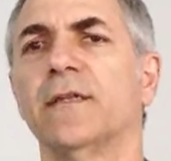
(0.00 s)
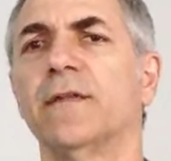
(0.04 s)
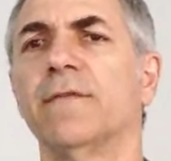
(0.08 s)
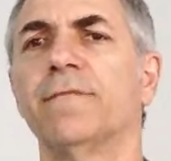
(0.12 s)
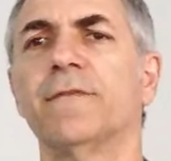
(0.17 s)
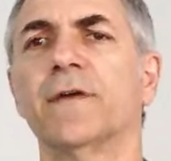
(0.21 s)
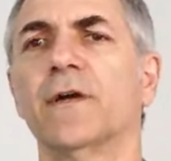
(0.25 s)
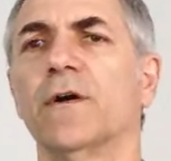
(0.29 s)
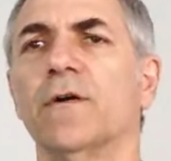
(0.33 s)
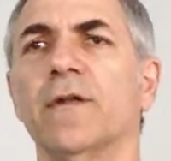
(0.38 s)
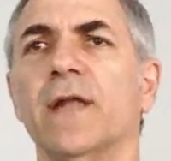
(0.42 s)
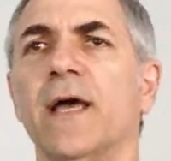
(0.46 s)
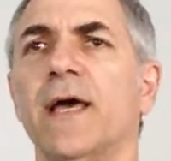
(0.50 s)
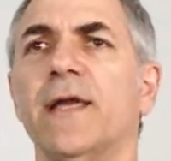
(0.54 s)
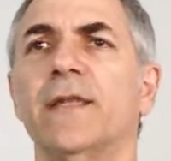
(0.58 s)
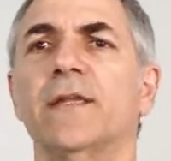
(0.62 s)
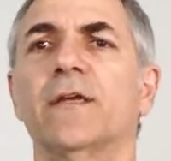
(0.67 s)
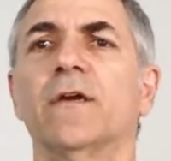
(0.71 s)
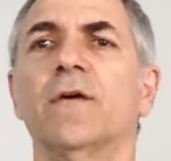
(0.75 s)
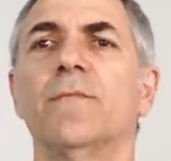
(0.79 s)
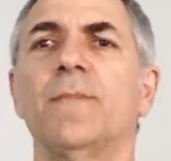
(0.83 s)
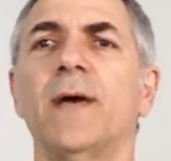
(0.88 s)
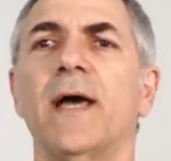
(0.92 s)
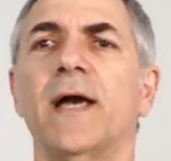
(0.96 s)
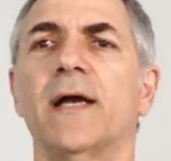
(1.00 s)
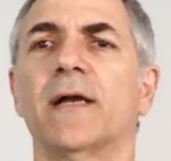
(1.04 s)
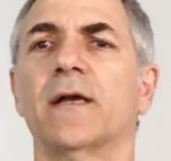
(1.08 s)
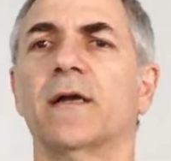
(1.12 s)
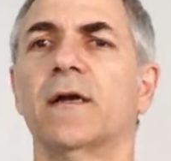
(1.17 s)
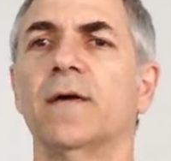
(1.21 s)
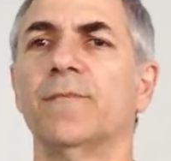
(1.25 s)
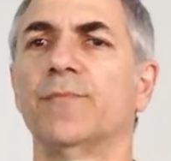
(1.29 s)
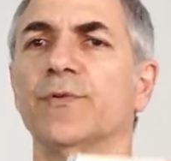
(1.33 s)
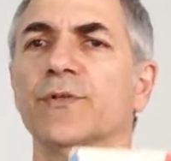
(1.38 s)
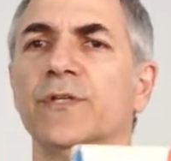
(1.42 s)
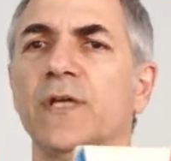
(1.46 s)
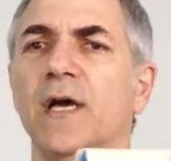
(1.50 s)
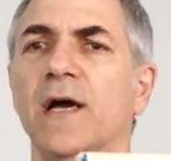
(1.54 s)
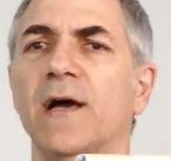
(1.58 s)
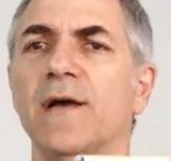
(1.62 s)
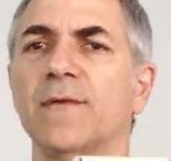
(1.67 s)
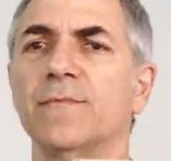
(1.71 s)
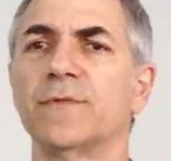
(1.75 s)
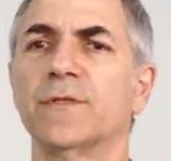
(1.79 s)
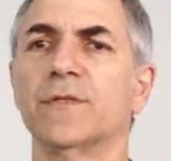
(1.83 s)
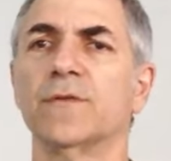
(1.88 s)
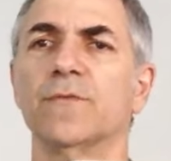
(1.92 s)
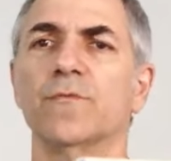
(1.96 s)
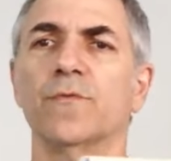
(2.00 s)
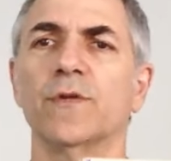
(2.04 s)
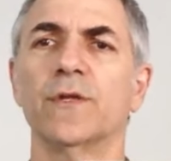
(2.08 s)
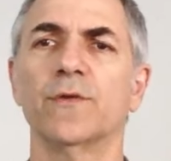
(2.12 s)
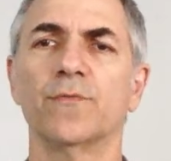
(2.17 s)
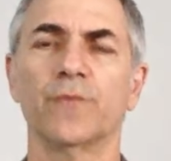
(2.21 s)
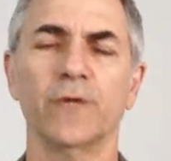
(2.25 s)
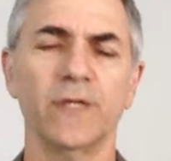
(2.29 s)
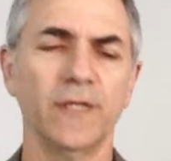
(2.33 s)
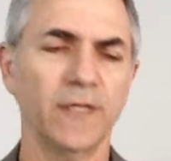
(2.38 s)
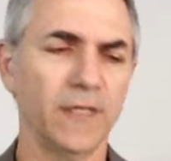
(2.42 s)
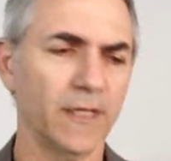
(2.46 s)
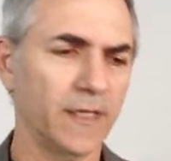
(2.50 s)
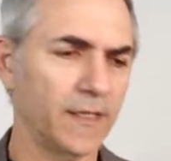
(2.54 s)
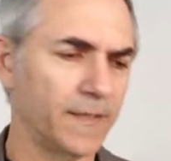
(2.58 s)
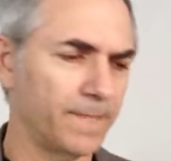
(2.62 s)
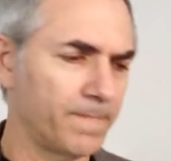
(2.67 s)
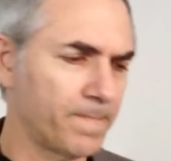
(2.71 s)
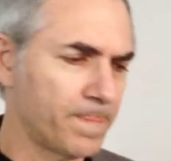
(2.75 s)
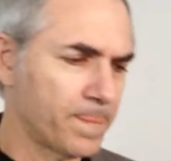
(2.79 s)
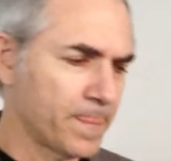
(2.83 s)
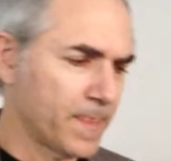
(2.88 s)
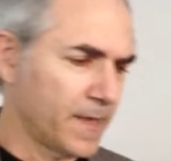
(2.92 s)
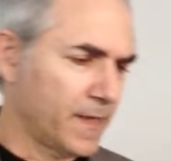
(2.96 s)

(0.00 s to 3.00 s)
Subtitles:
of difficult. Had to go back a couple times and reread it.